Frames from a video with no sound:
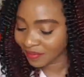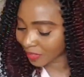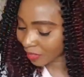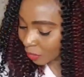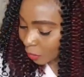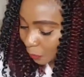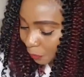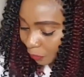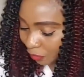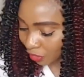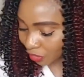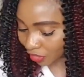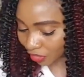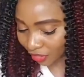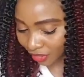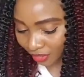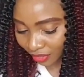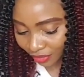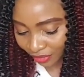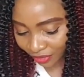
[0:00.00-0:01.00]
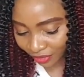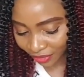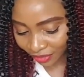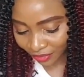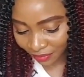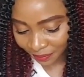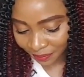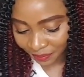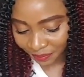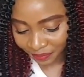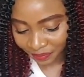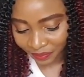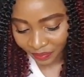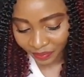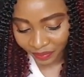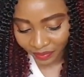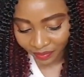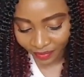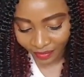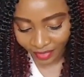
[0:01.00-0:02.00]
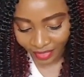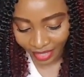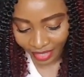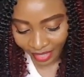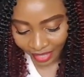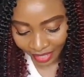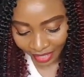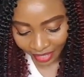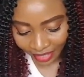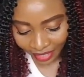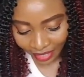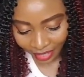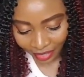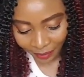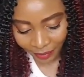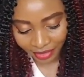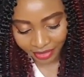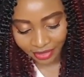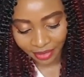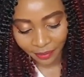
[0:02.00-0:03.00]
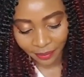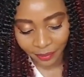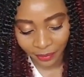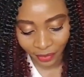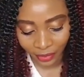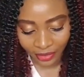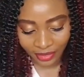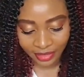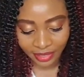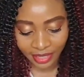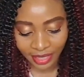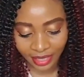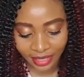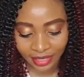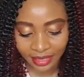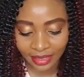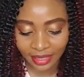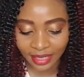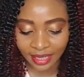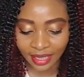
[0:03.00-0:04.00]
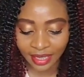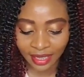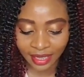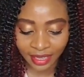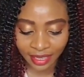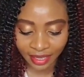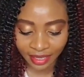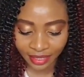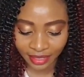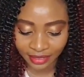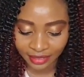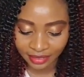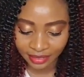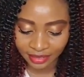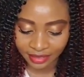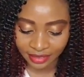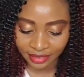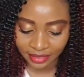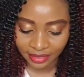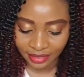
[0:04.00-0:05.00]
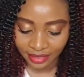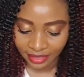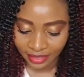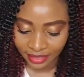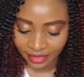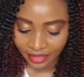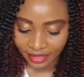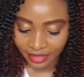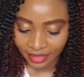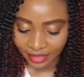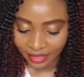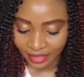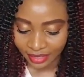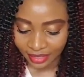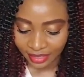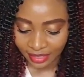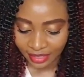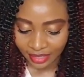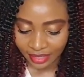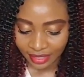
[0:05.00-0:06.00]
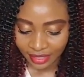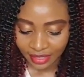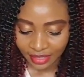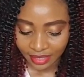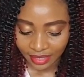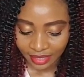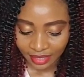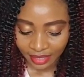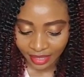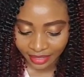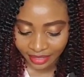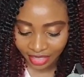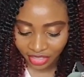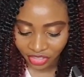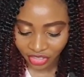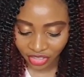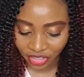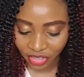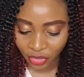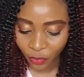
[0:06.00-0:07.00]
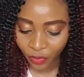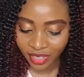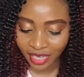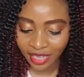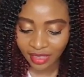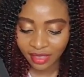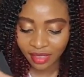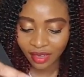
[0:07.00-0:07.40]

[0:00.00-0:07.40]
super cute. Got me some more necklace. Like, they just know what I